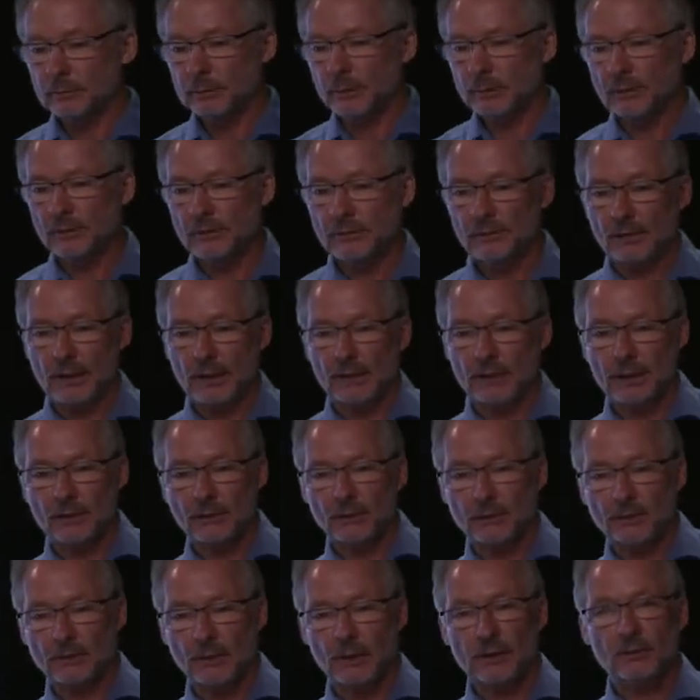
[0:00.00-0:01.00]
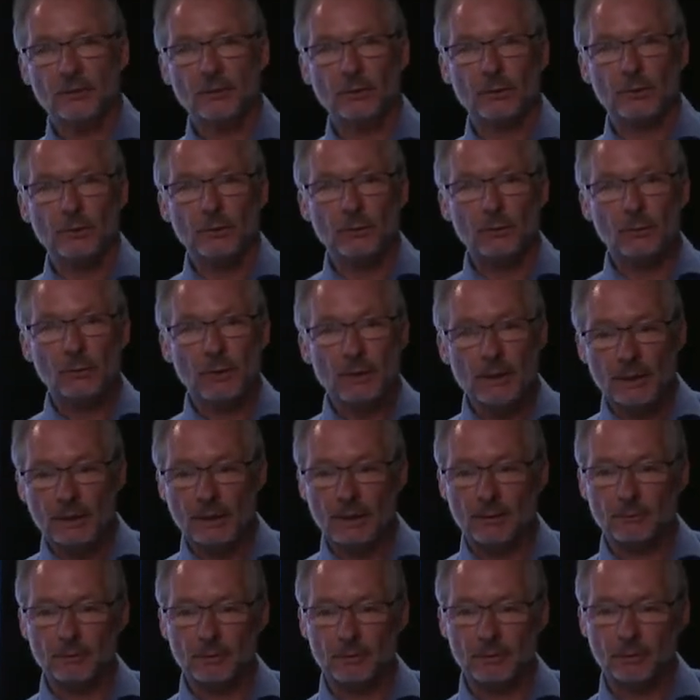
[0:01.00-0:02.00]
because of that, I'll try to
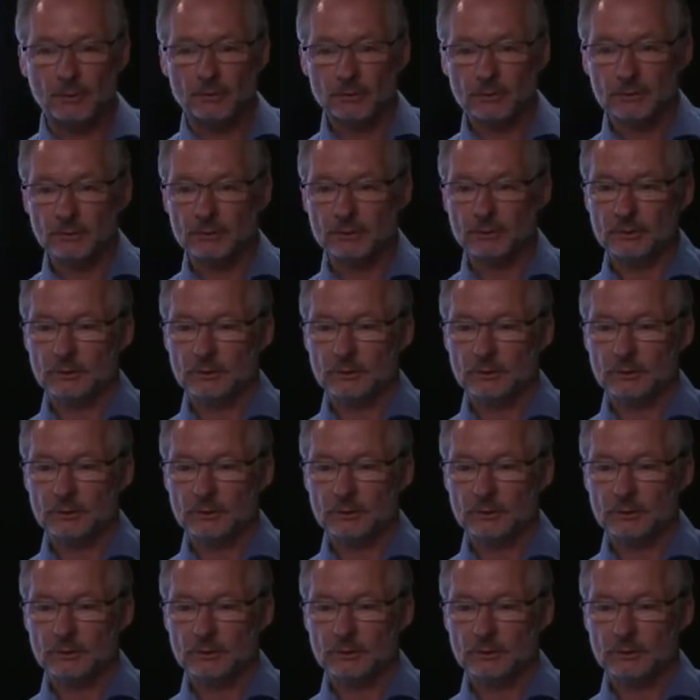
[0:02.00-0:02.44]
recapture